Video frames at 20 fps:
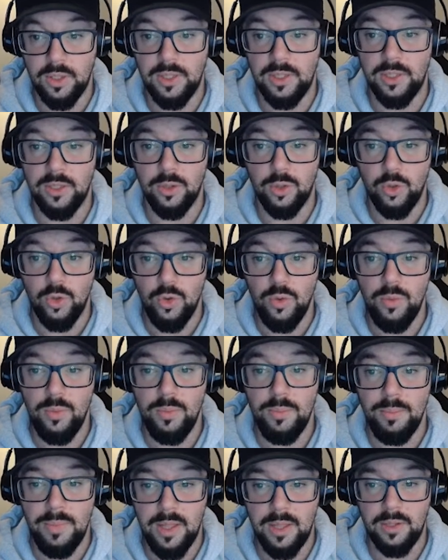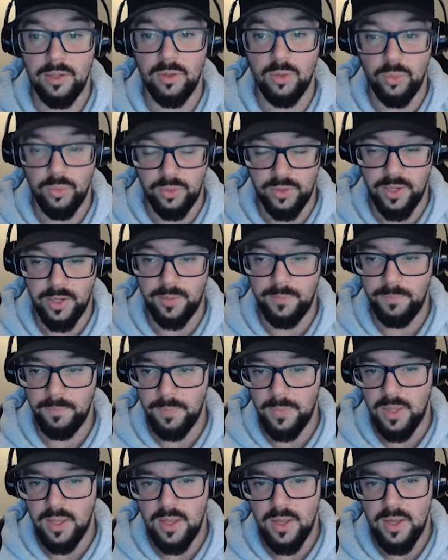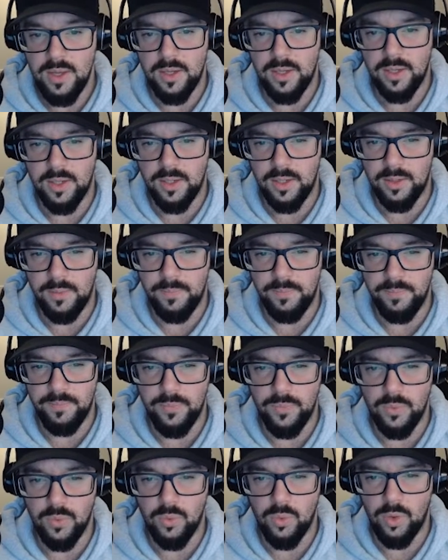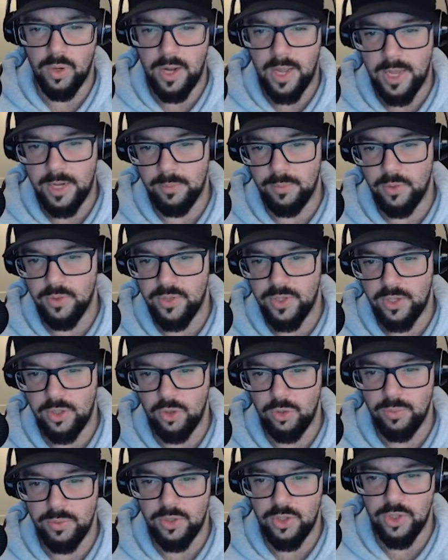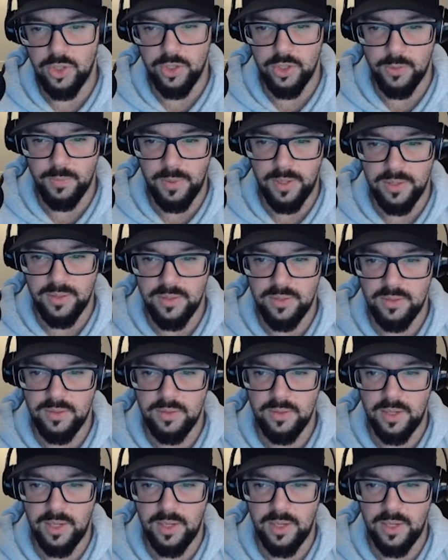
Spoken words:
Lumelunda, where animals and humans share space.